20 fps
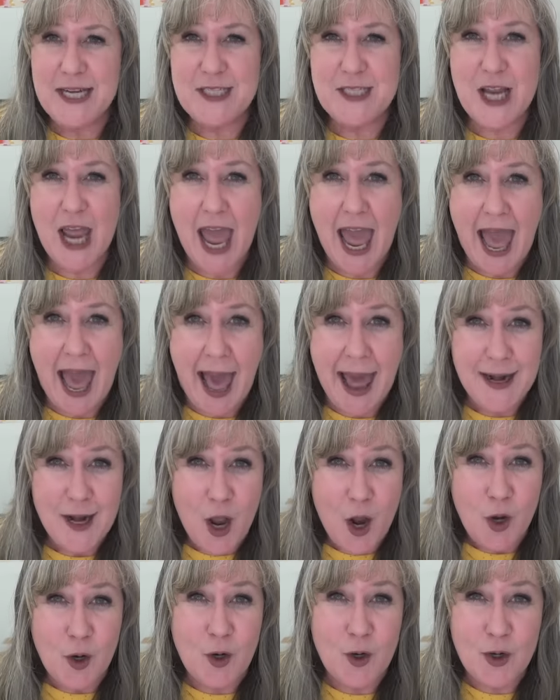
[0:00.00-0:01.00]
dad
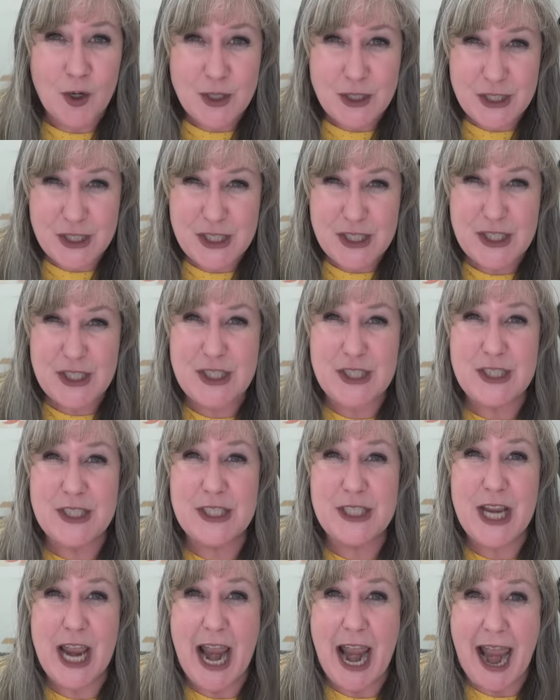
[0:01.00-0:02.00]
couldn't
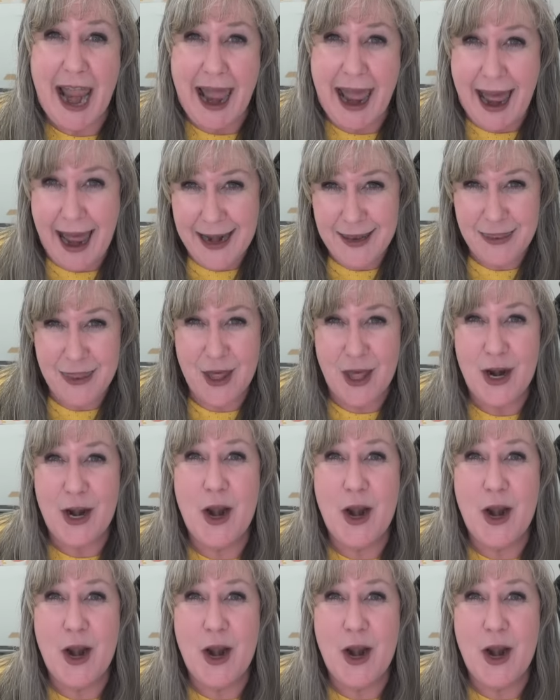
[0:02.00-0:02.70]
stand the